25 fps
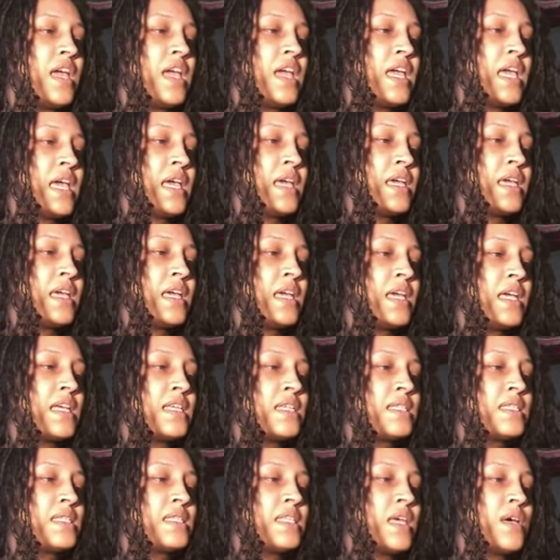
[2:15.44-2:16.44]
a
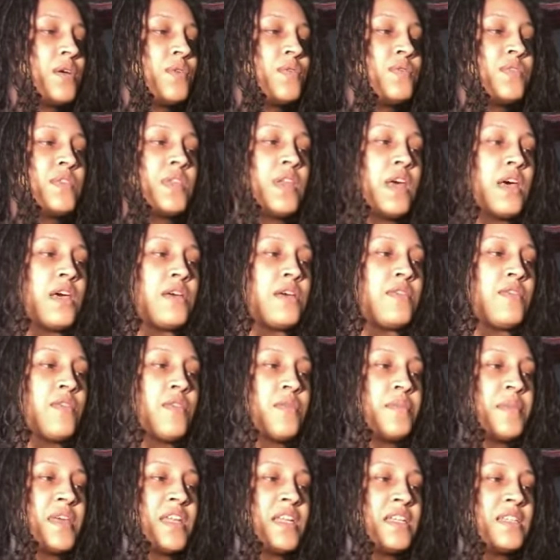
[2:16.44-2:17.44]
self-love
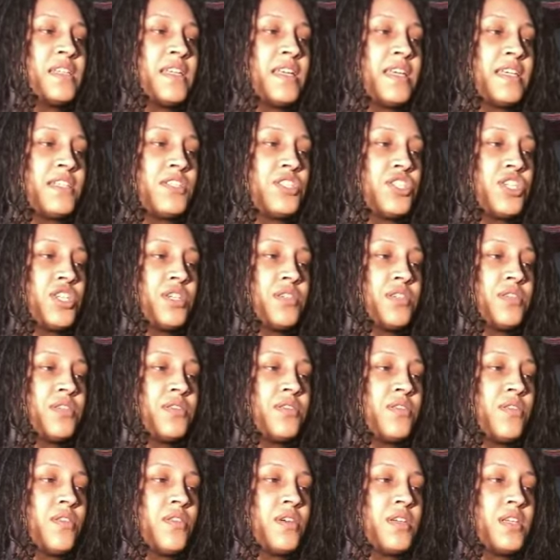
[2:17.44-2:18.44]

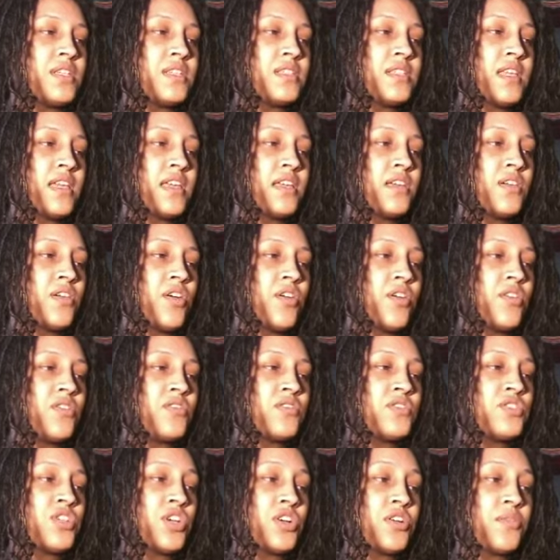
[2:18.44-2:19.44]
meditation on a site
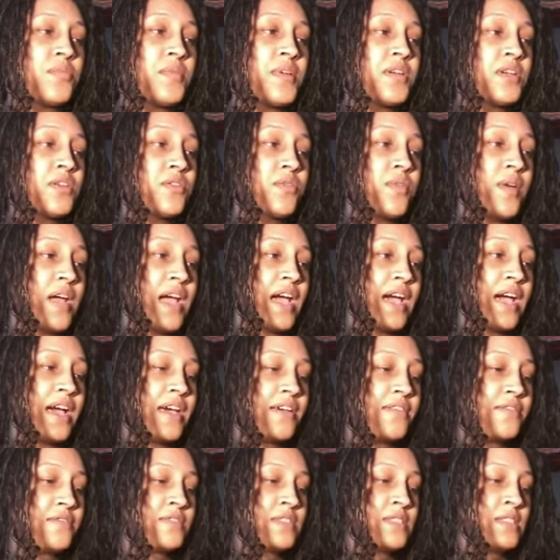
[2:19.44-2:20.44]
called Dharma
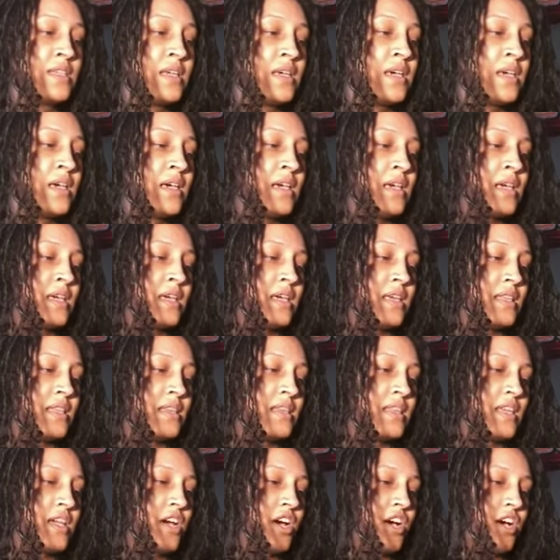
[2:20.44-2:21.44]
Crafts.
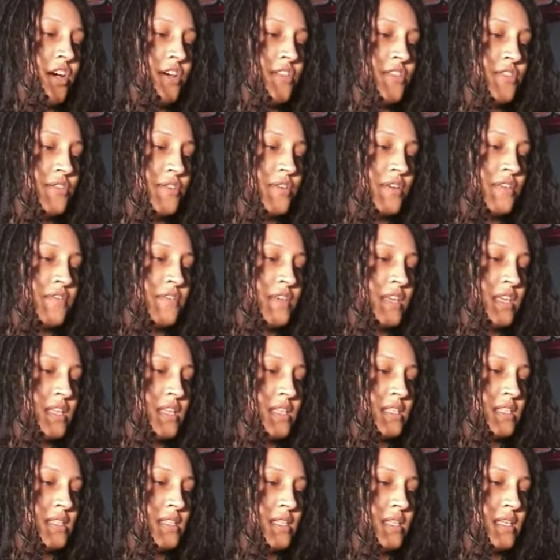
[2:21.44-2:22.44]
The author of
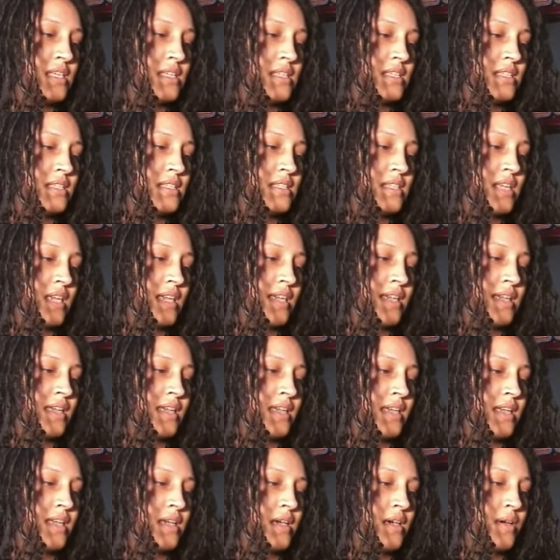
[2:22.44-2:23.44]
it is
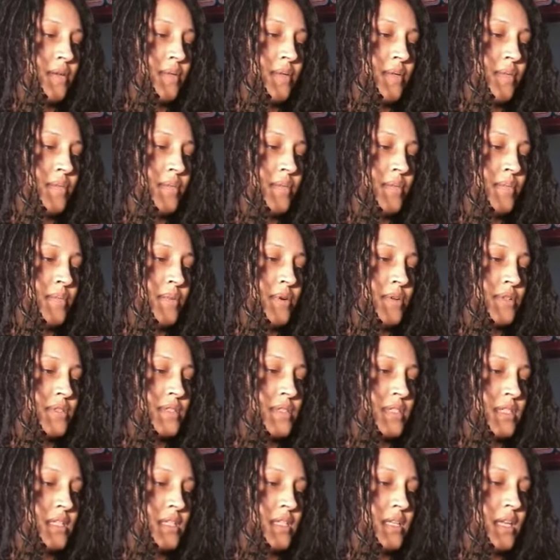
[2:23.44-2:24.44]
a
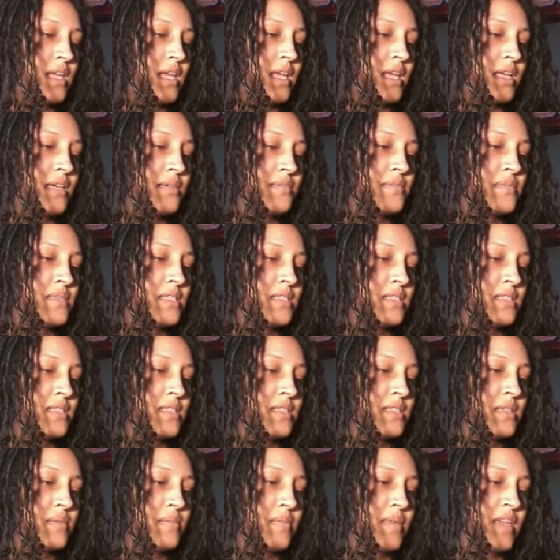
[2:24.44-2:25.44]
person named
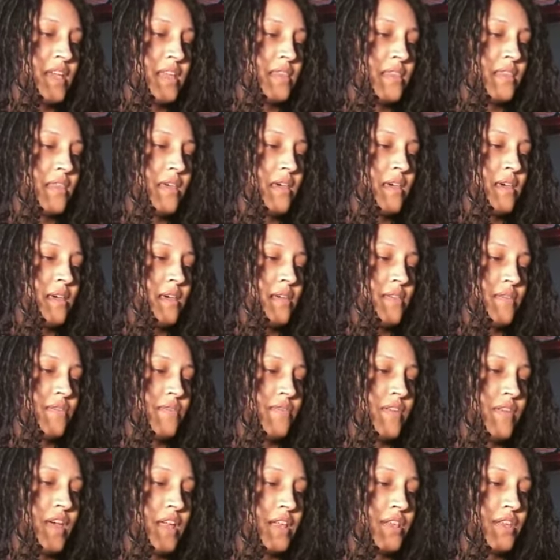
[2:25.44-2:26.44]
Samantha
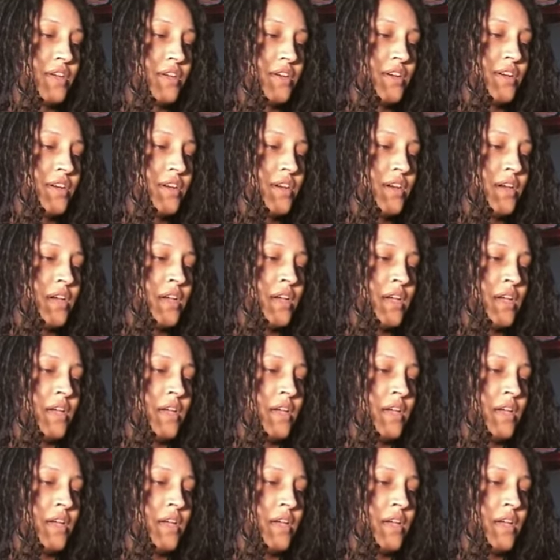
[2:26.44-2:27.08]
Feller